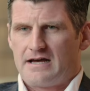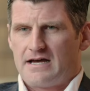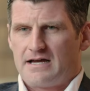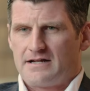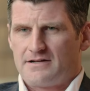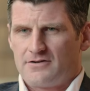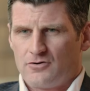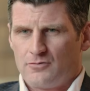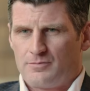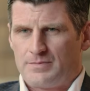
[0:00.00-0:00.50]

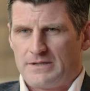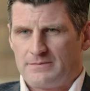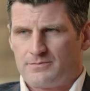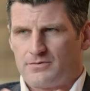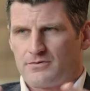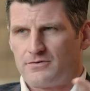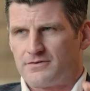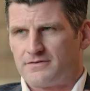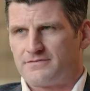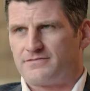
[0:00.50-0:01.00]
I know
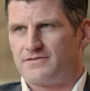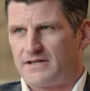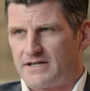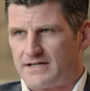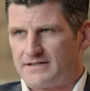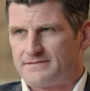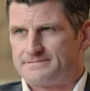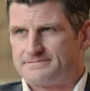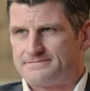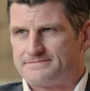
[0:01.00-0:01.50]
people on the
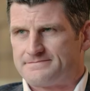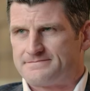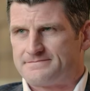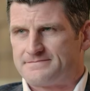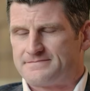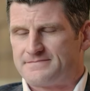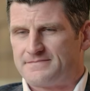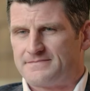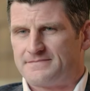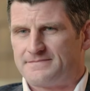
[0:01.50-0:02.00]
flight.
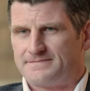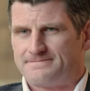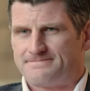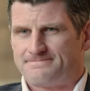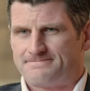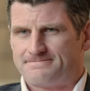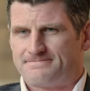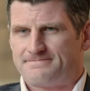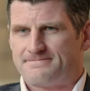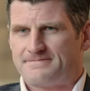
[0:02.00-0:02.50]

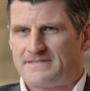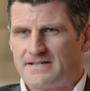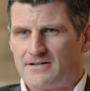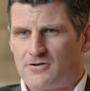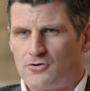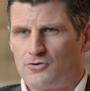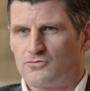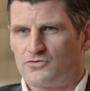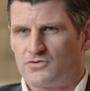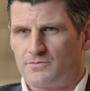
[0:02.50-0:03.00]
I
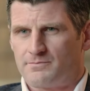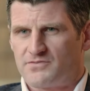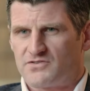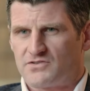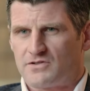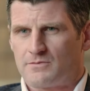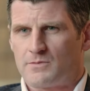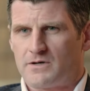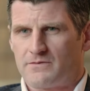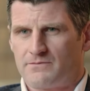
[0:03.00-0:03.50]
know
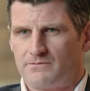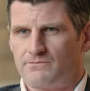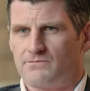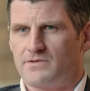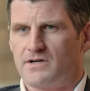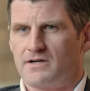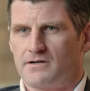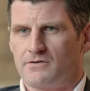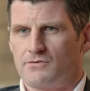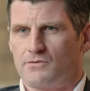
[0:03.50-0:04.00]
some of them
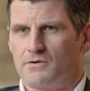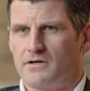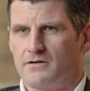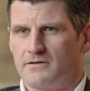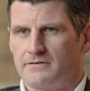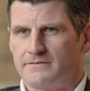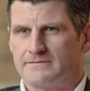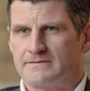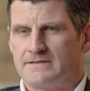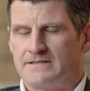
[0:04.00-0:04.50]
very
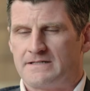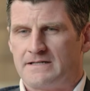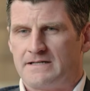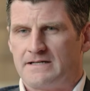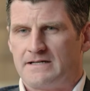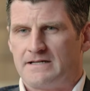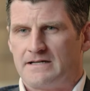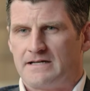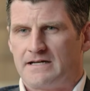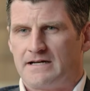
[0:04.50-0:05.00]
well.
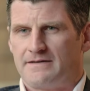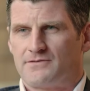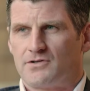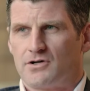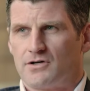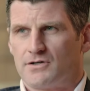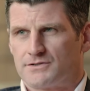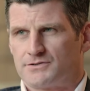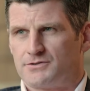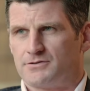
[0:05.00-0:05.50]
I've
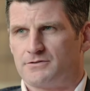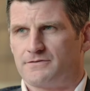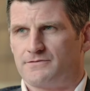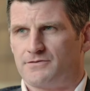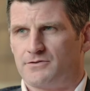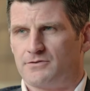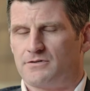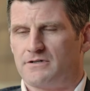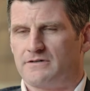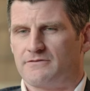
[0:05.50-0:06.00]
talked to a
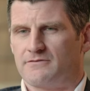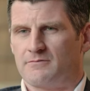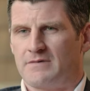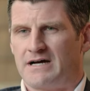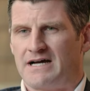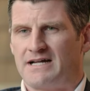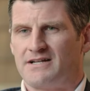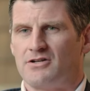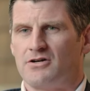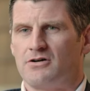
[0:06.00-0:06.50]
few of them.
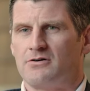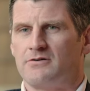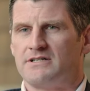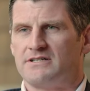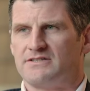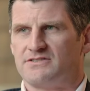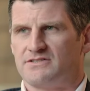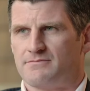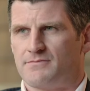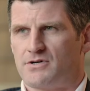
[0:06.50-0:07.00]
I know it
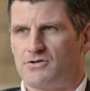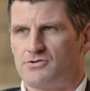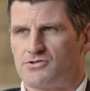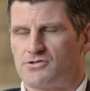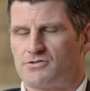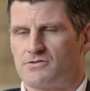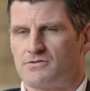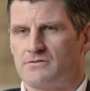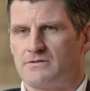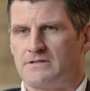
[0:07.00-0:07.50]
is
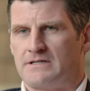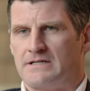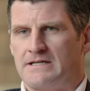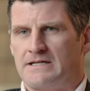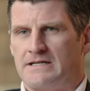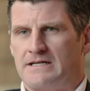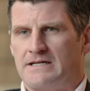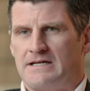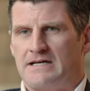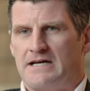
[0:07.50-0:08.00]
emotional.
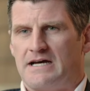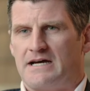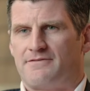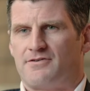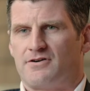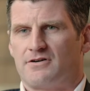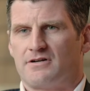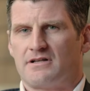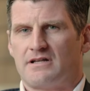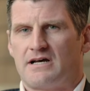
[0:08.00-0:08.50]
I've
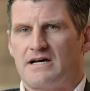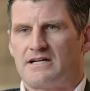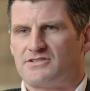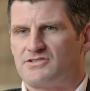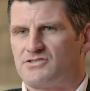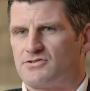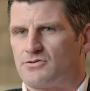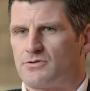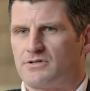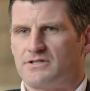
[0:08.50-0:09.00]
heard a lot of
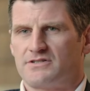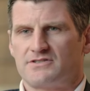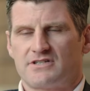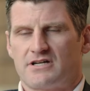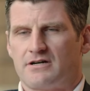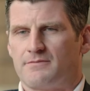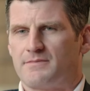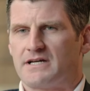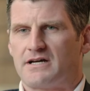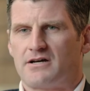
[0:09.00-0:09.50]
stories
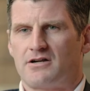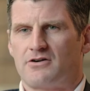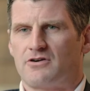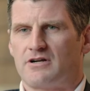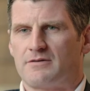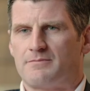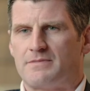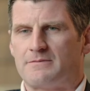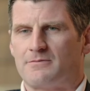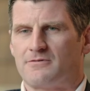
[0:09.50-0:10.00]
coming out
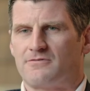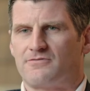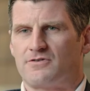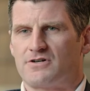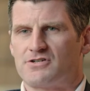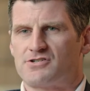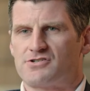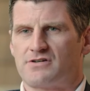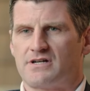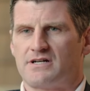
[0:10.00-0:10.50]
already, people
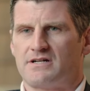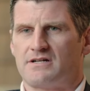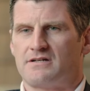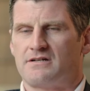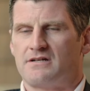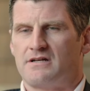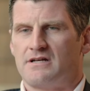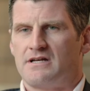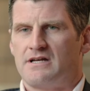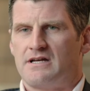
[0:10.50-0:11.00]

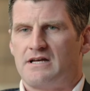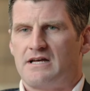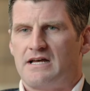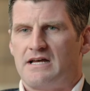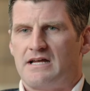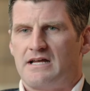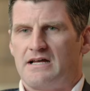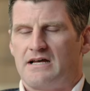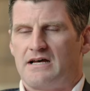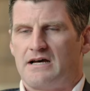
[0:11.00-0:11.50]
frustrated.
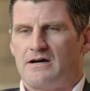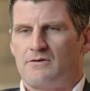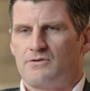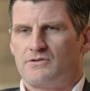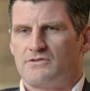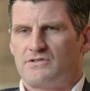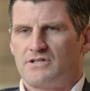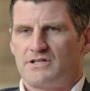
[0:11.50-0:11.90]
I want to